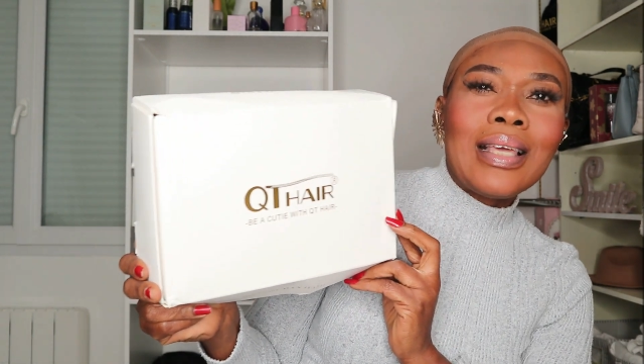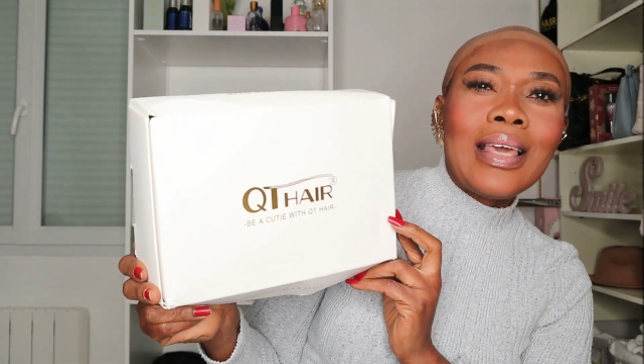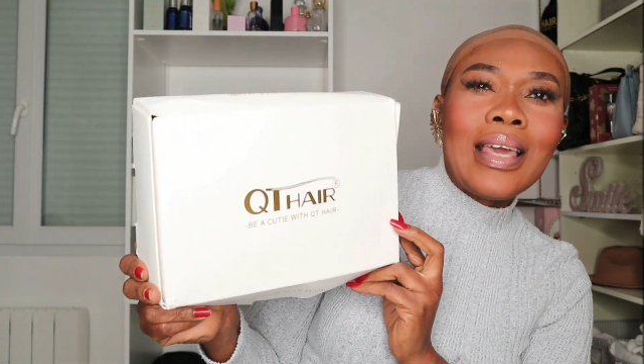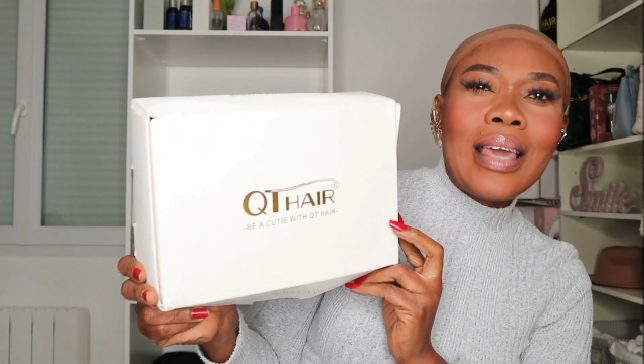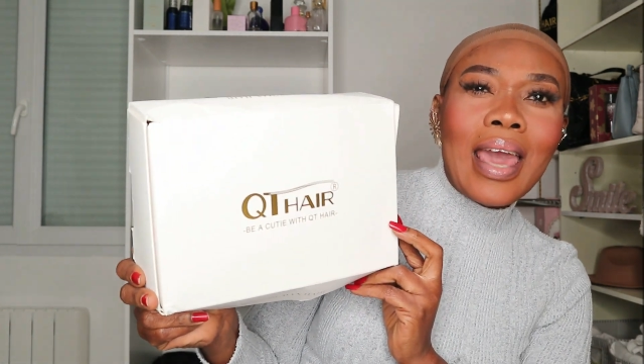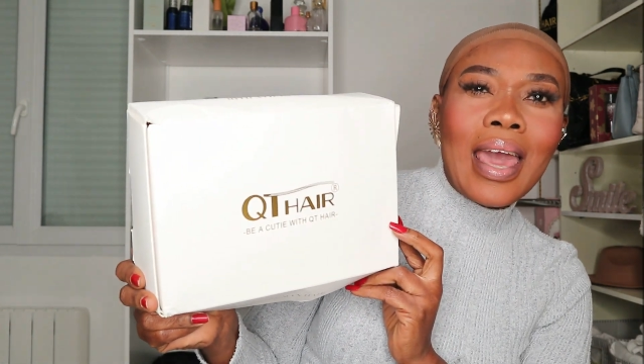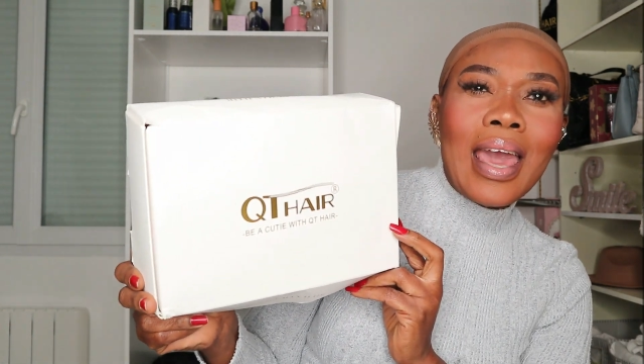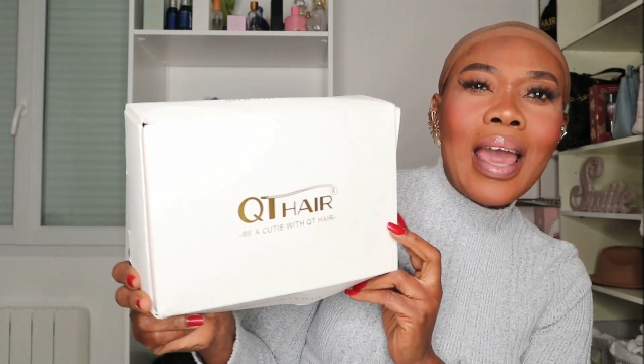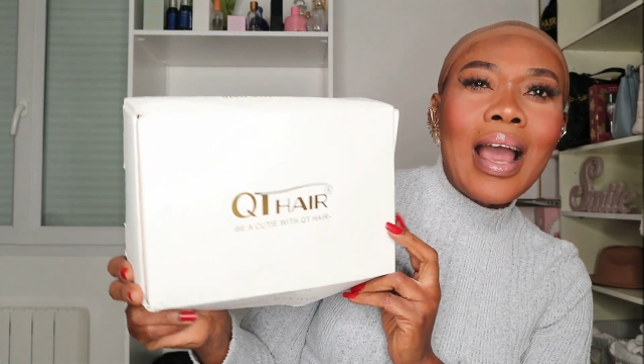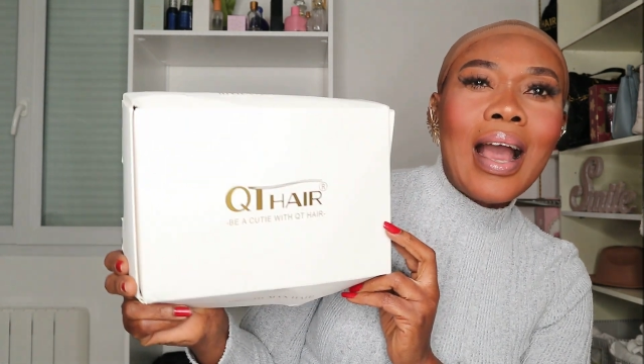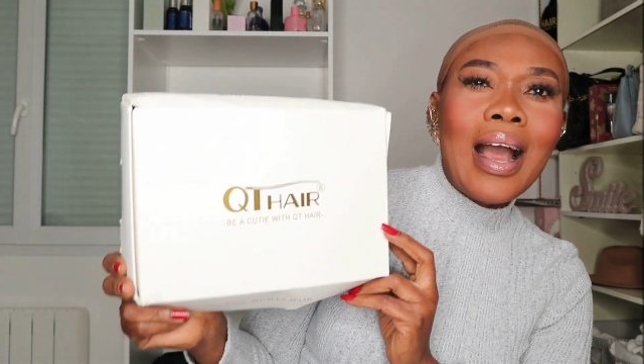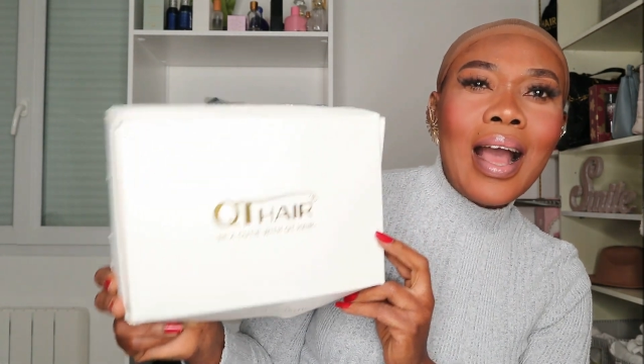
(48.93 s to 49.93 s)
here.
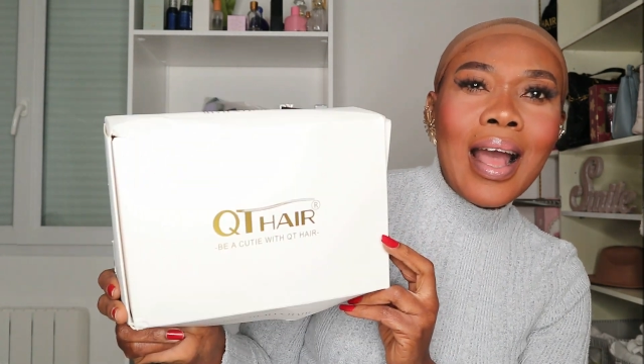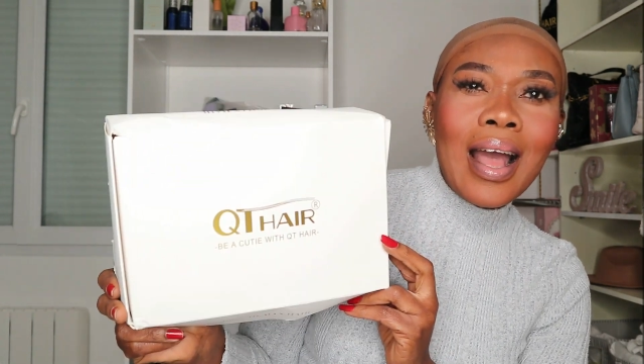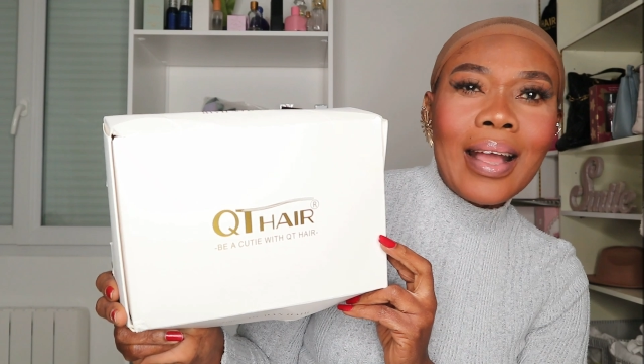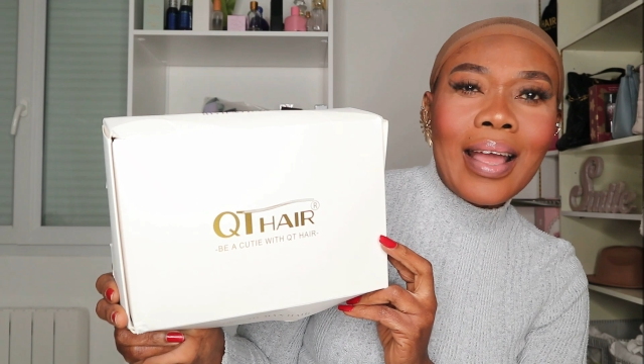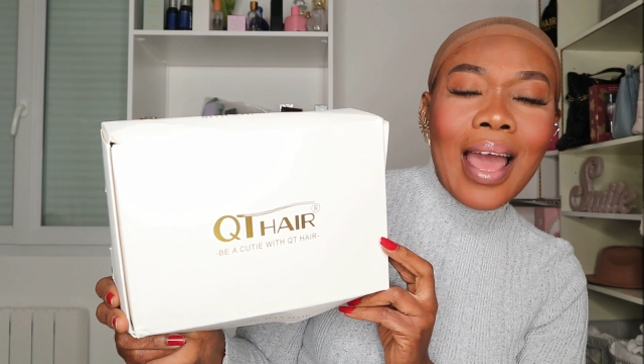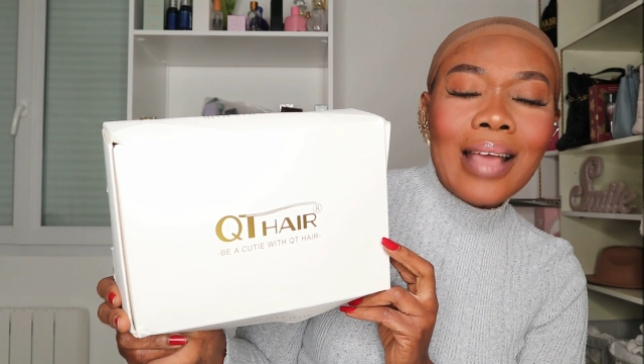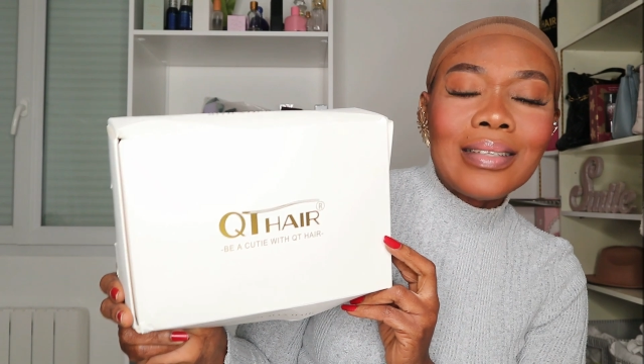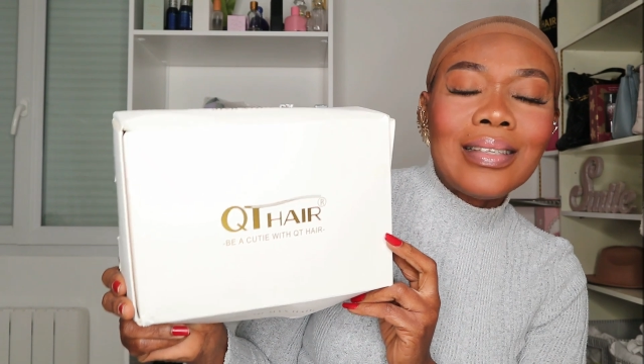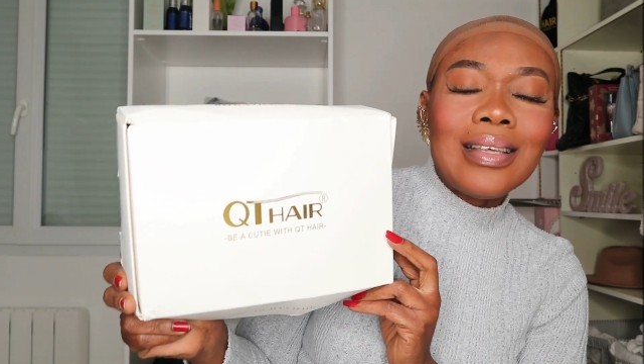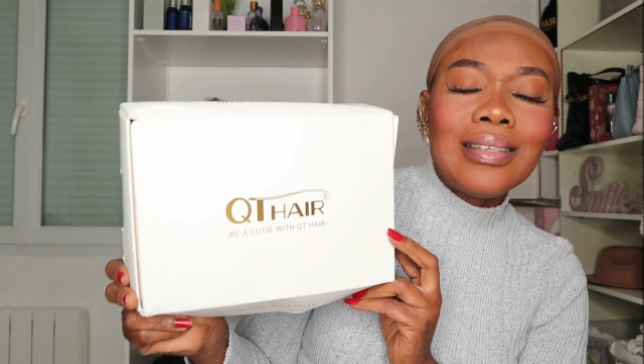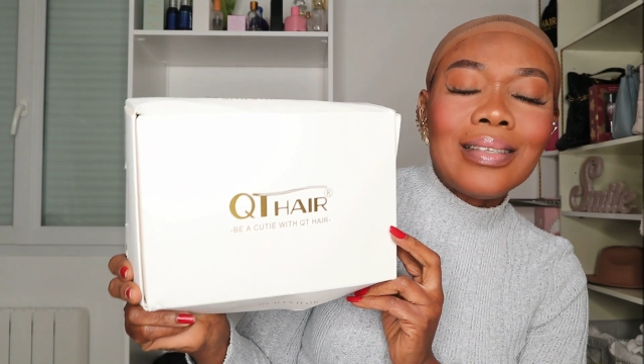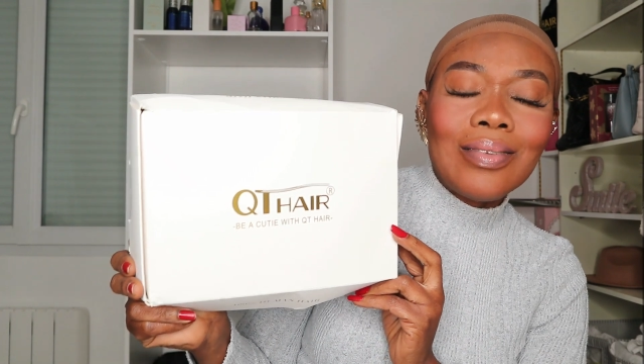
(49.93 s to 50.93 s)
Guys,
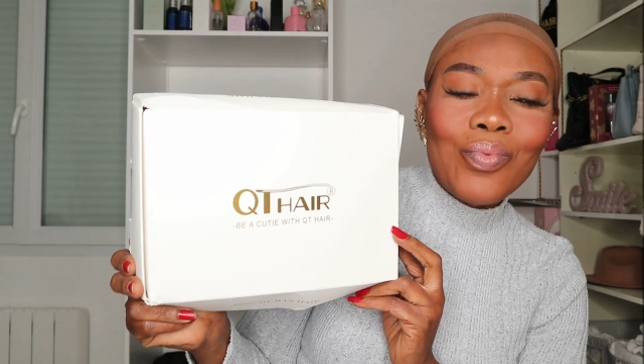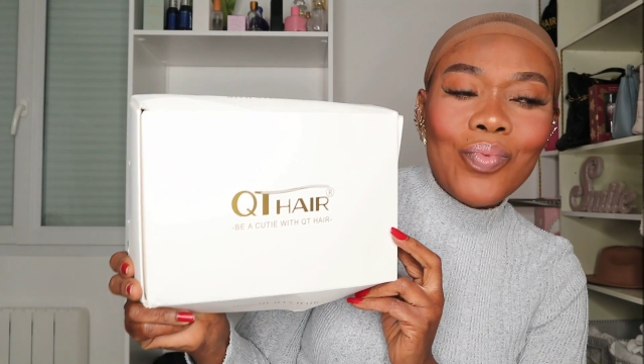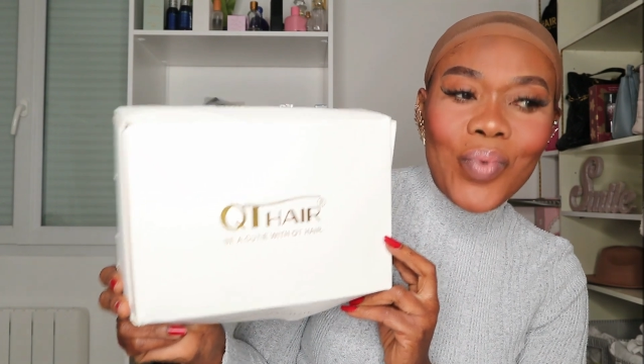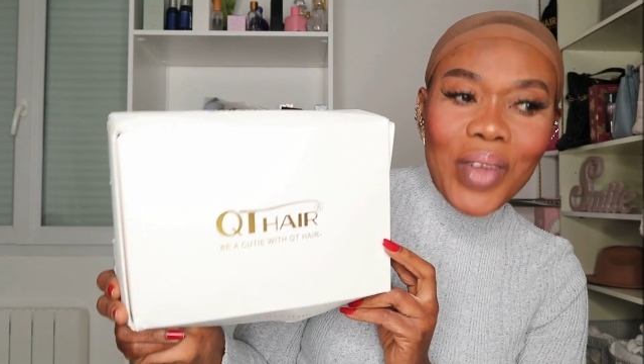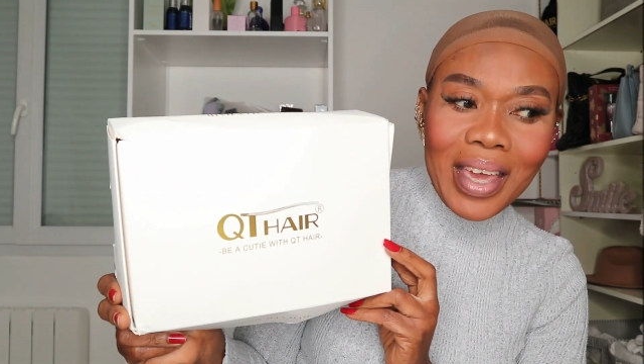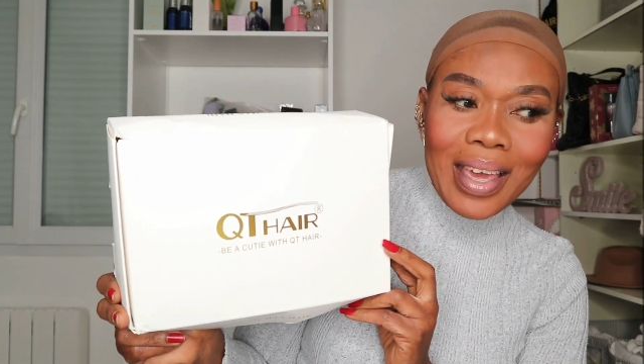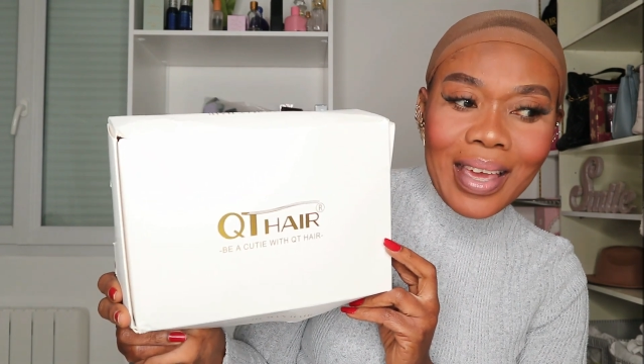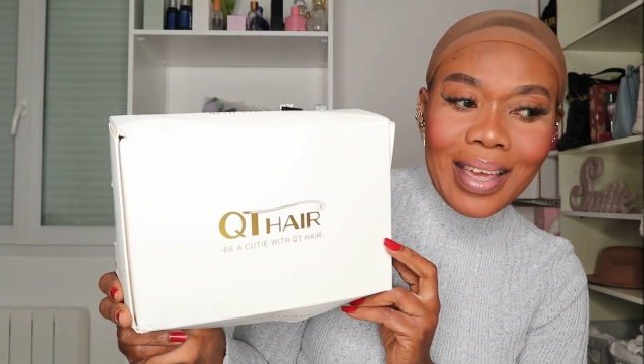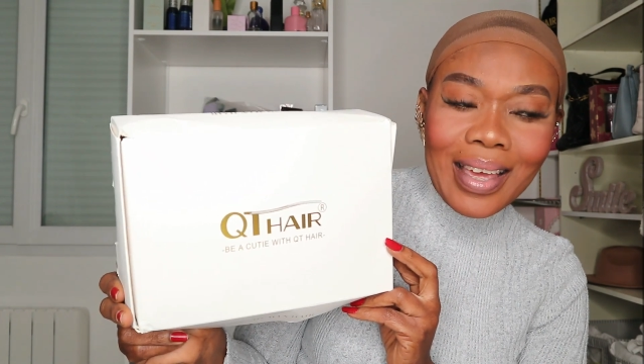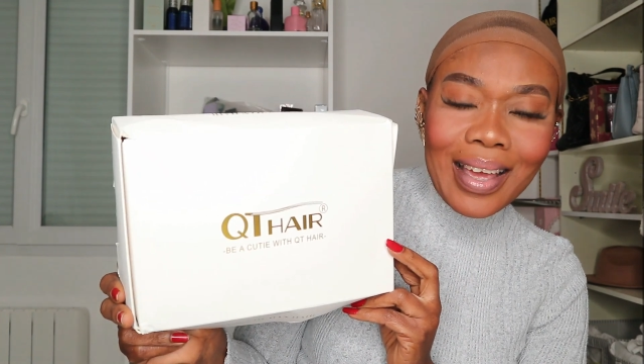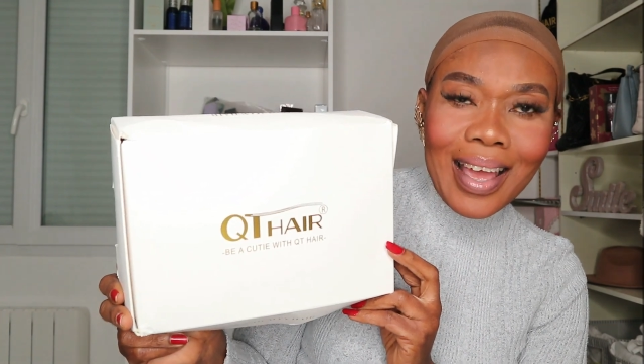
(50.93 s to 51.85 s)
this wig,